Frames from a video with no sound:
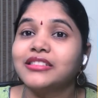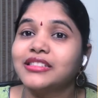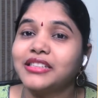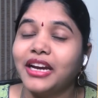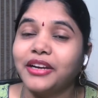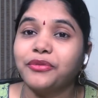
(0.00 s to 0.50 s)

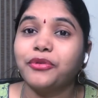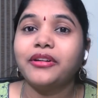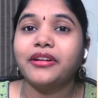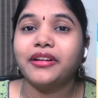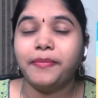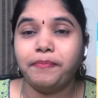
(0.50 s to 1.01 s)
stands for
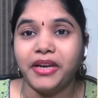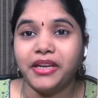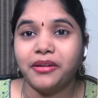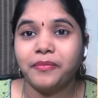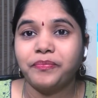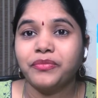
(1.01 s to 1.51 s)
repeat.
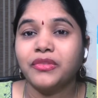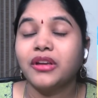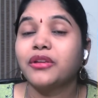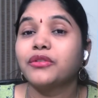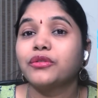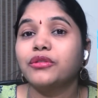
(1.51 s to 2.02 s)

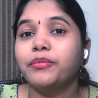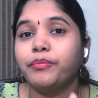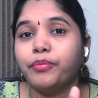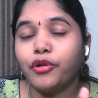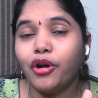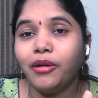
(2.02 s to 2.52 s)
So the
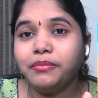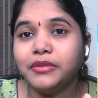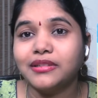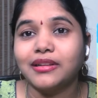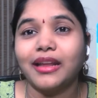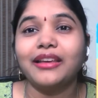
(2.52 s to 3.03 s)
prompt
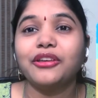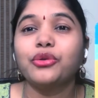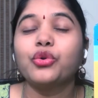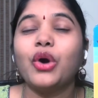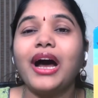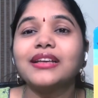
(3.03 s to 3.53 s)
is like
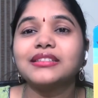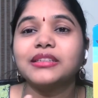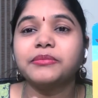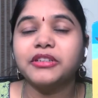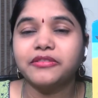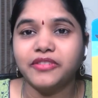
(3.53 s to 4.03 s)
you ask
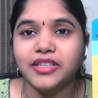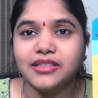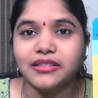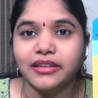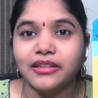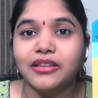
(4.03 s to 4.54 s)
them a
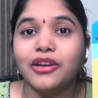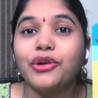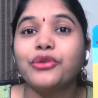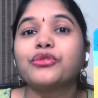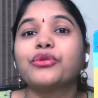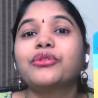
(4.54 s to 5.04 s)
question
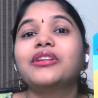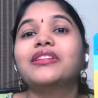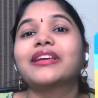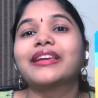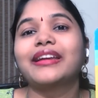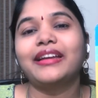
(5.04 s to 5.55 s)
so that
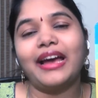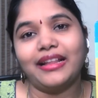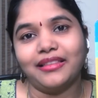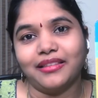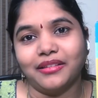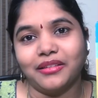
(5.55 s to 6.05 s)
the kid
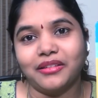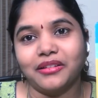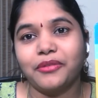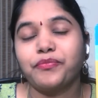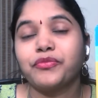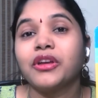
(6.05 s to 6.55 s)
answers it.
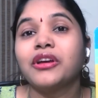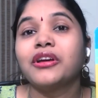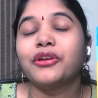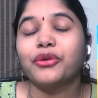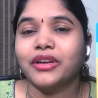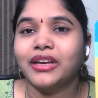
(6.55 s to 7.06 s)

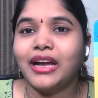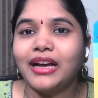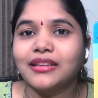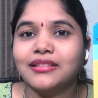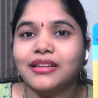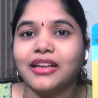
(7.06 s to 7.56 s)
You can
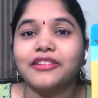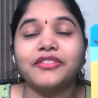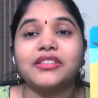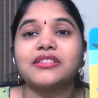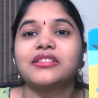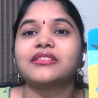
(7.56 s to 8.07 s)
ask like
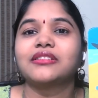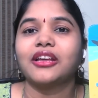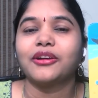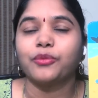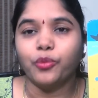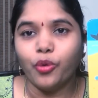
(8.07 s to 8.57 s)
questions like
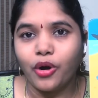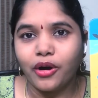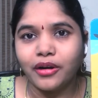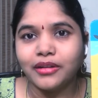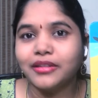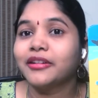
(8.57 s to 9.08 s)

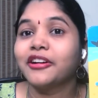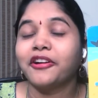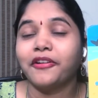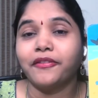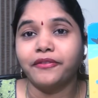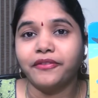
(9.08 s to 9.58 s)
what,
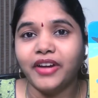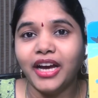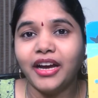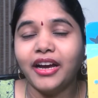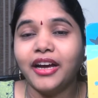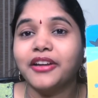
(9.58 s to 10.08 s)

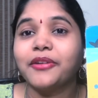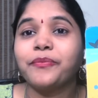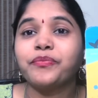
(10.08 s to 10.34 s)
where,